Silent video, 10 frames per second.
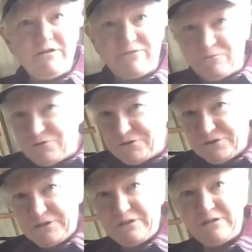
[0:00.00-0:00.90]
if you
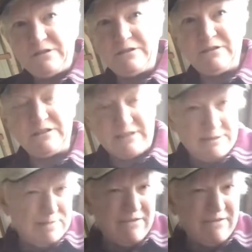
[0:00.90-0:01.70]
would, keep